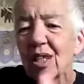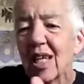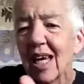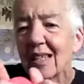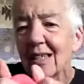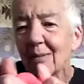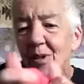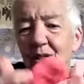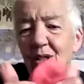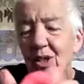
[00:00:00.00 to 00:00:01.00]
again, and I'm
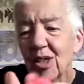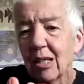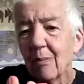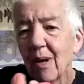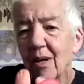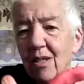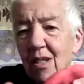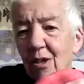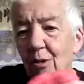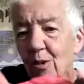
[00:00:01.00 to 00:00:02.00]
going to think about
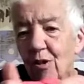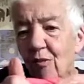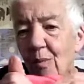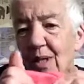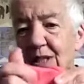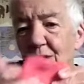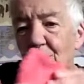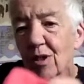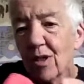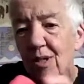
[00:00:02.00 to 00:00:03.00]
another one of my
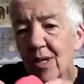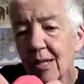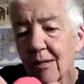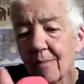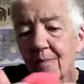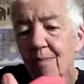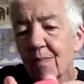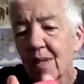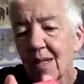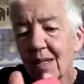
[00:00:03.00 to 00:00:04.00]
toys.
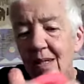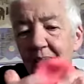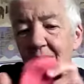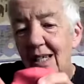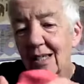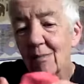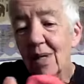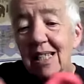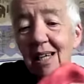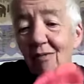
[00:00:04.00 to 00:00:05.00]
To
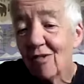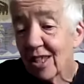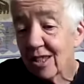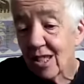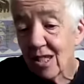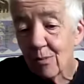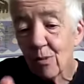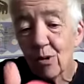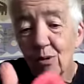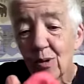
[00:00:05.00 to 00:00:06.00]
make it flat and
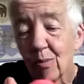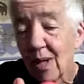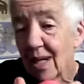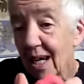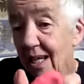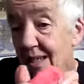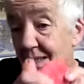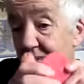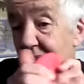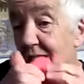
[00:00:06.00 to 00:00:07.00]
smooth with my
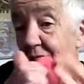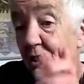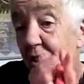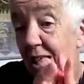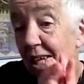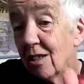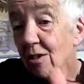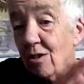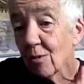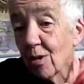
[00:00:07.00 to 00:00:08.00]
hands, you can
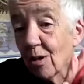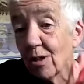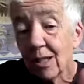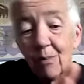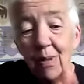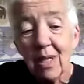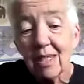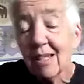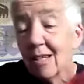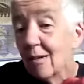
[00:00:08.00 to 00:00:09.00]
use a rolling pin,
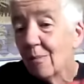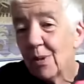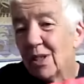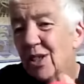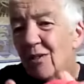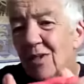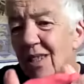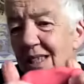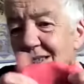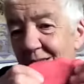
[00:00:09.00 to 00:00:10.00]
but you don't
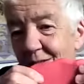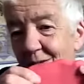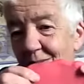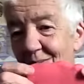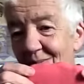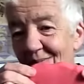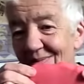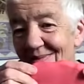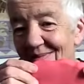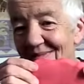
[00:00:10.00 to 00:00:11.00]
need to.
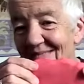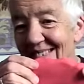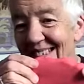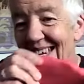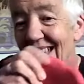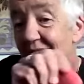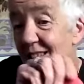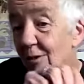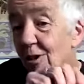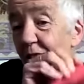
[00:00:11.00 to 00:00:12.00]

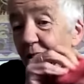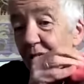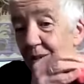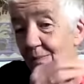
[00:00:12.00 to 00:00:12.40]
So look,